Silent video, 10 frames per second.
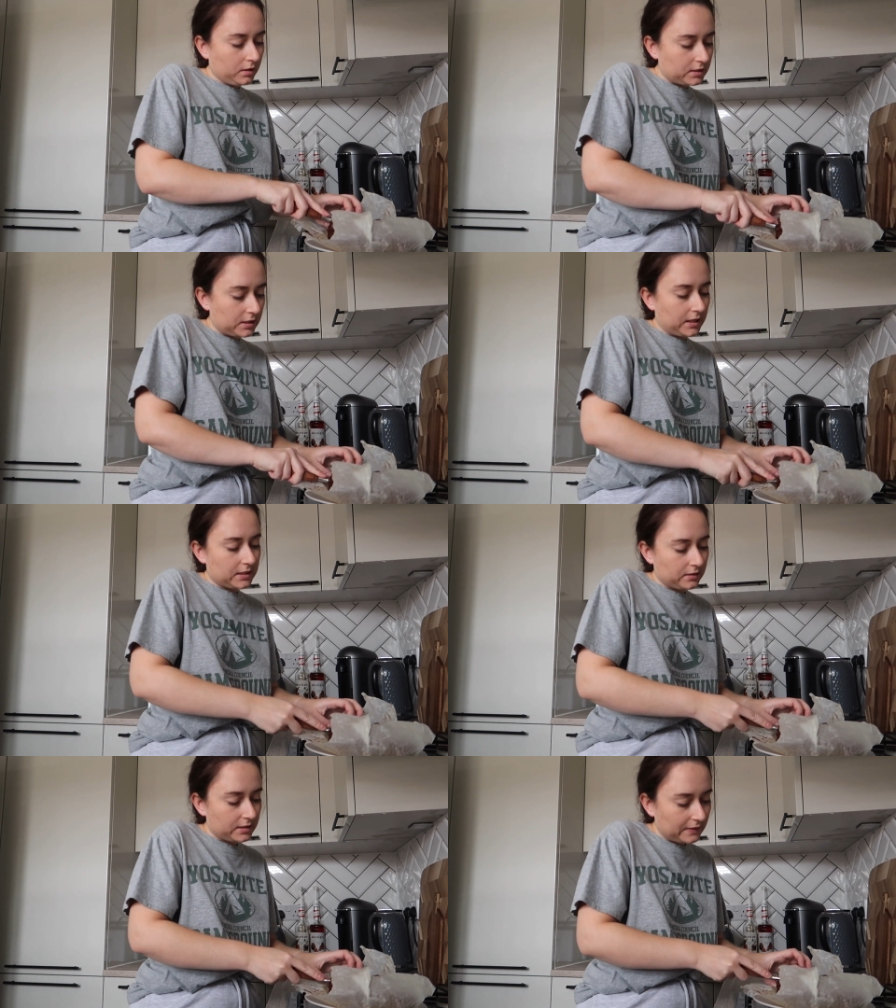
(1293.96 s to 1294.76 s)
I think
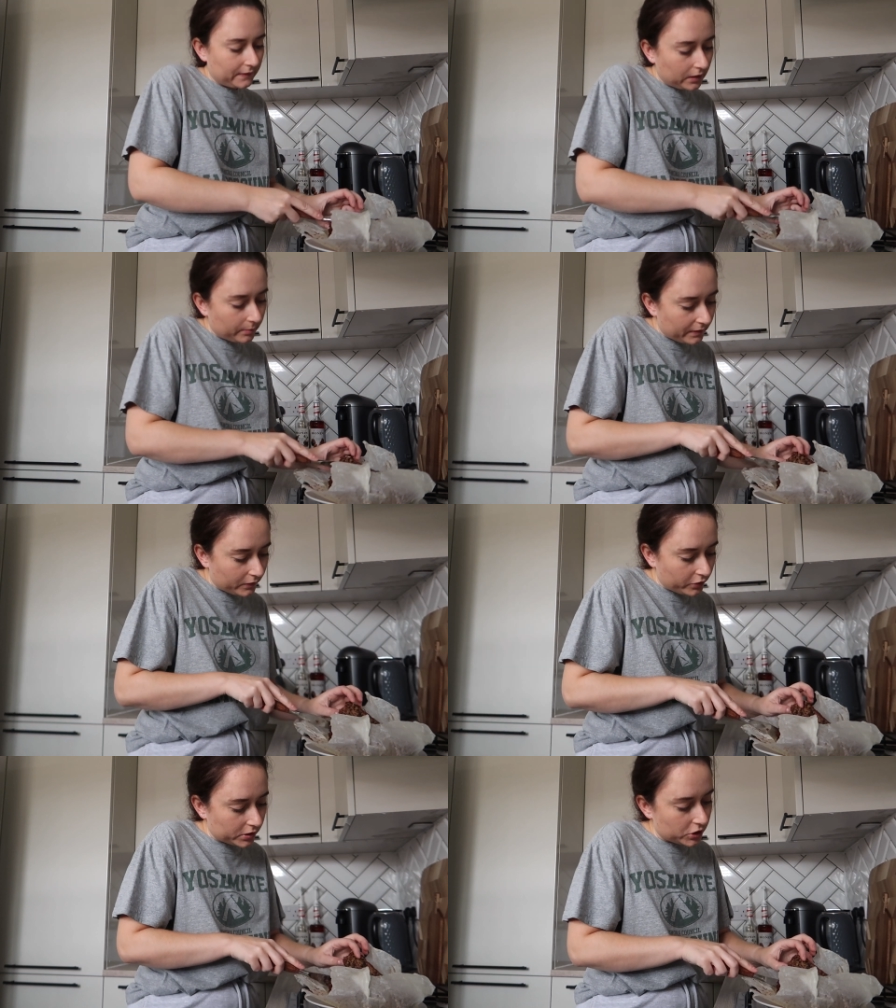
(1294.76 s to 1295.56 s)
it's nice to have a little bit
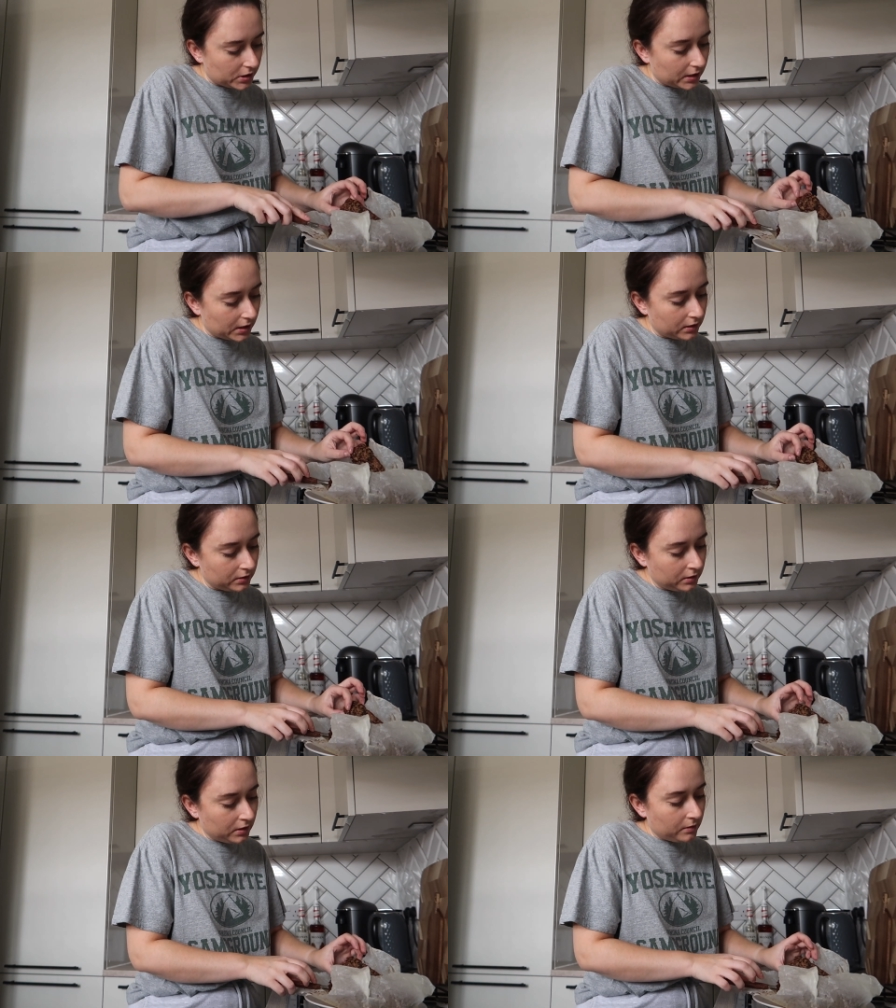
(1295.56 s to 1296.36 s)
of a crunch in there.
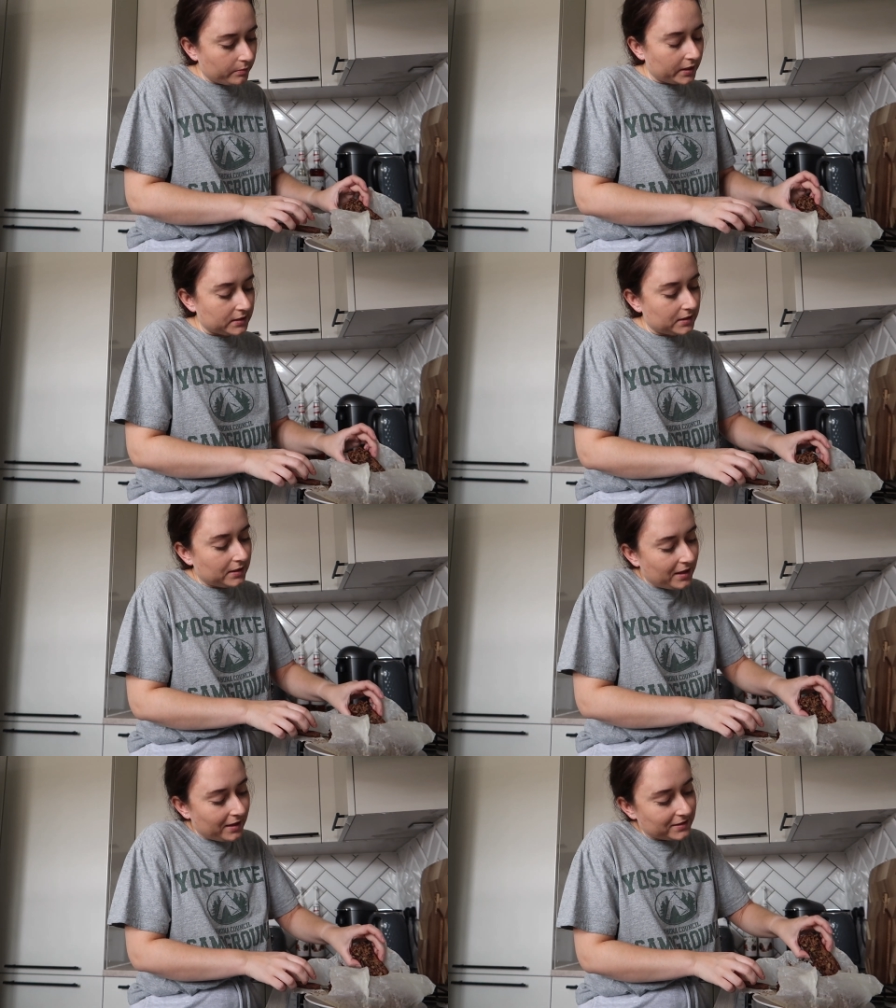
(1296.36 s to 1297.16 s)
But I did,
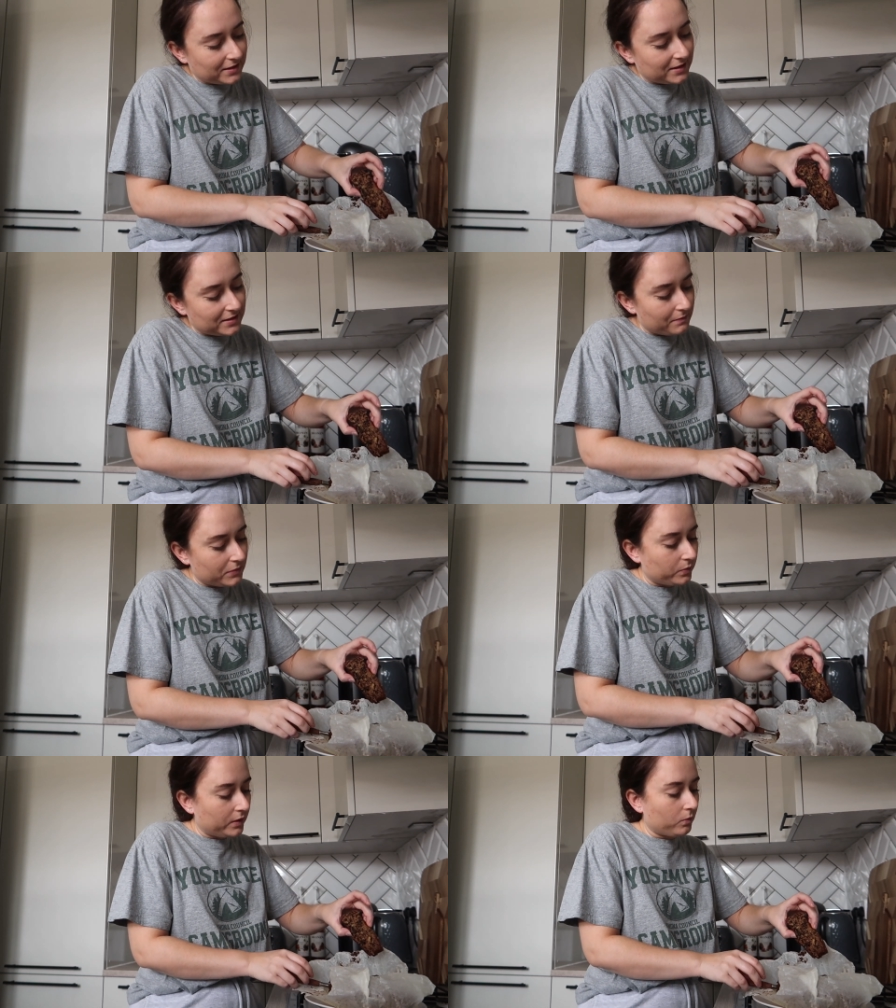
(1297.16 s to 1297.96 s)
I did this in
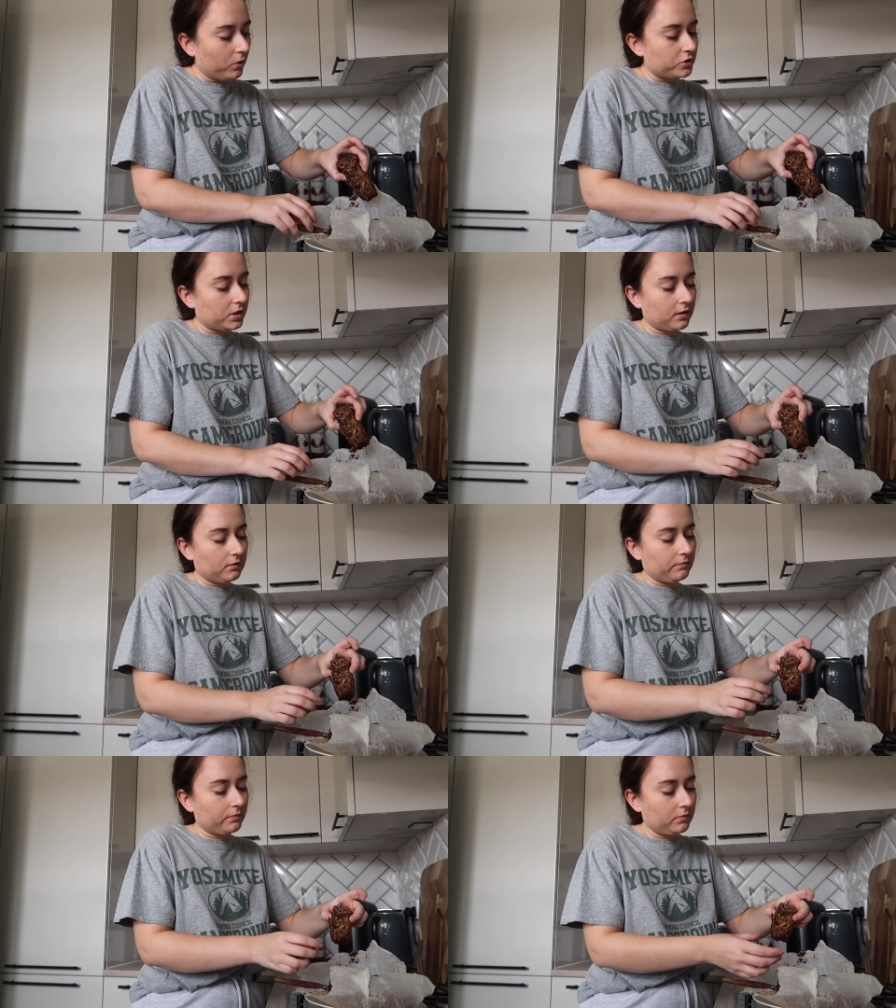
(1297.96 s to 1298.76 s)
between
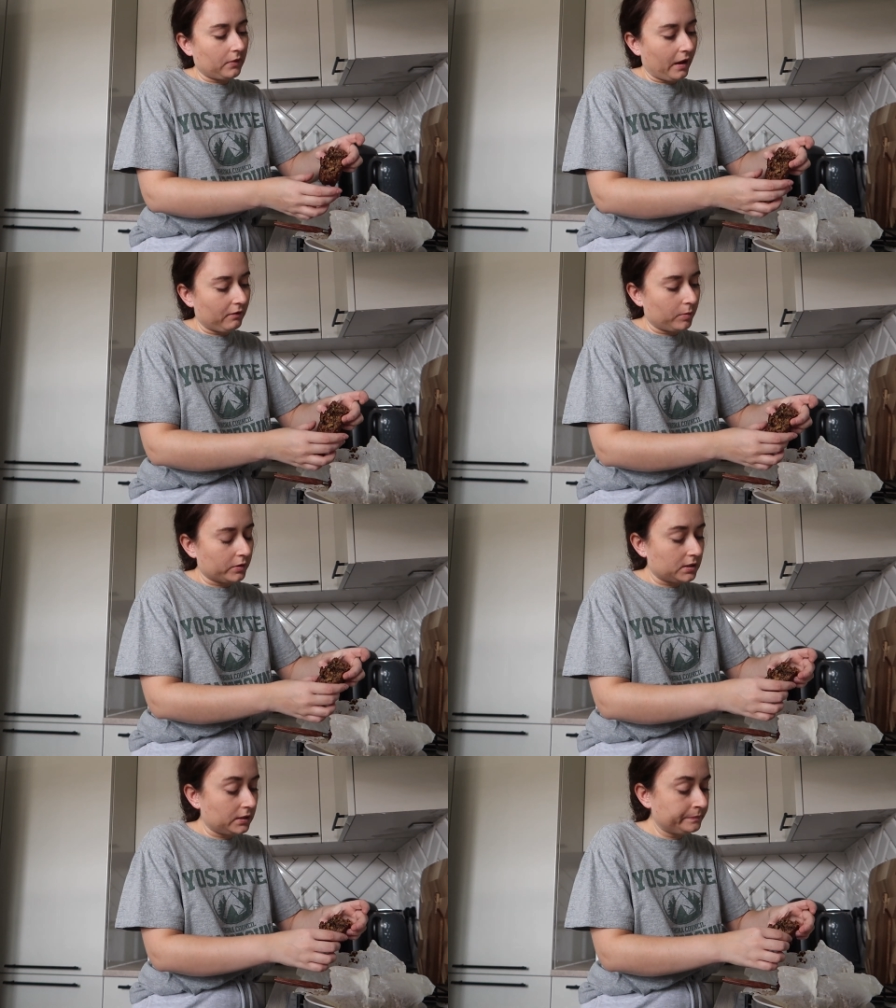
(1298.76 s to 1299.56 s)
watching Harry
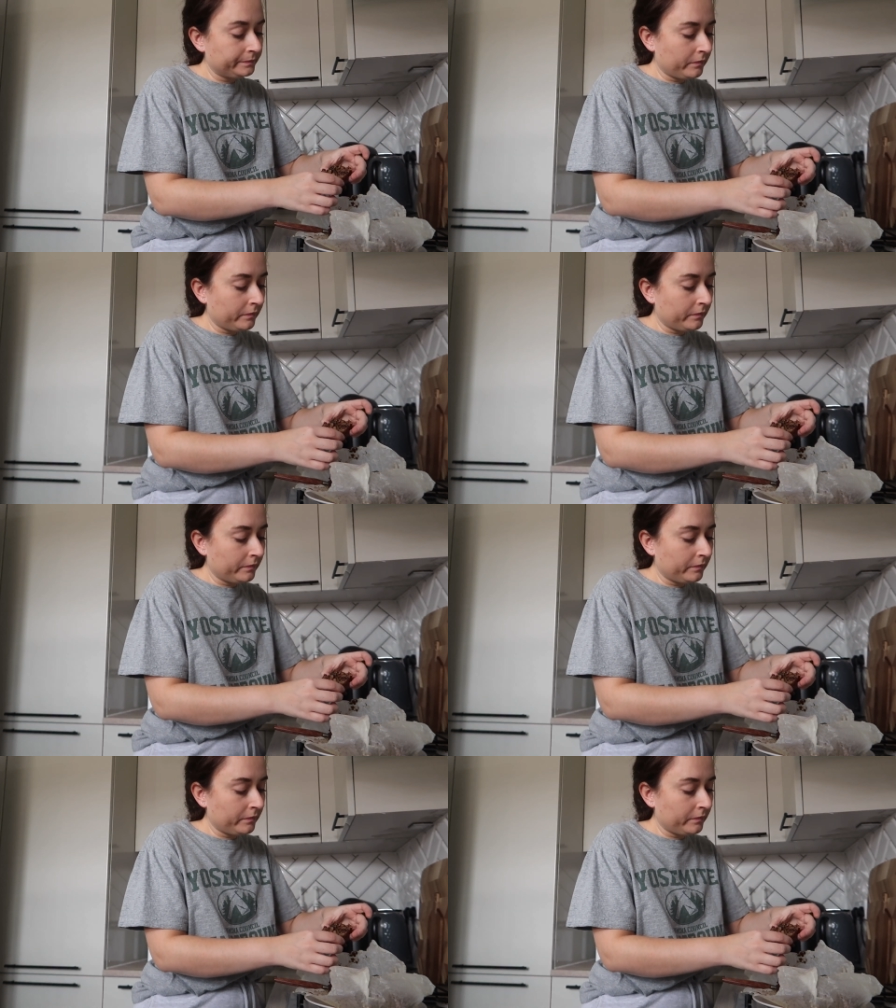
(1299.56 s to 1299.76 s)
Potter.